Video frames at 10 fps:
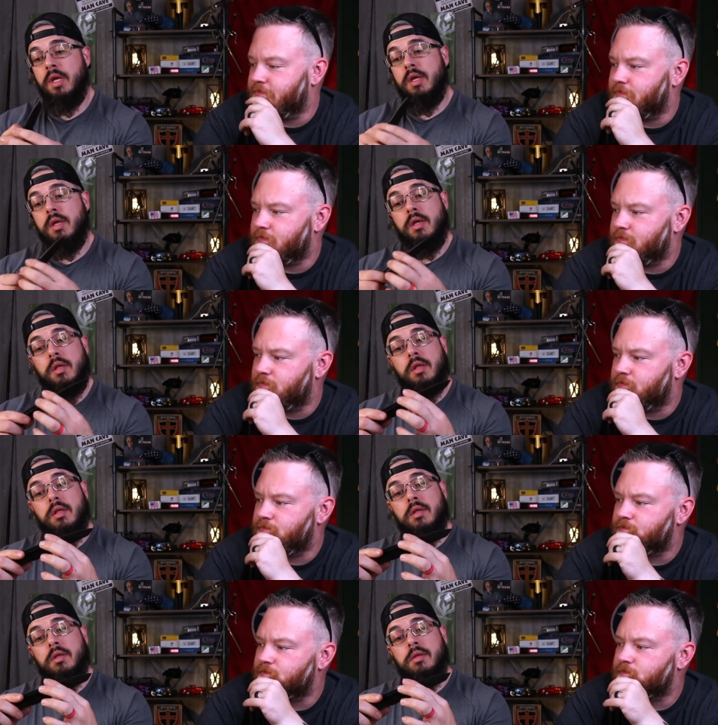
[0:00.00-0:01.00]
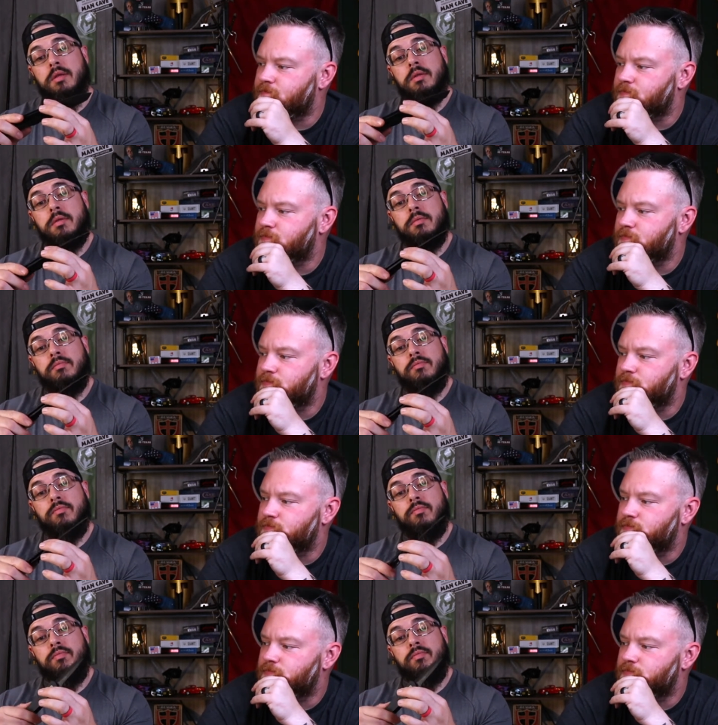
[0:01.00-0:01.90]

(no one is talking)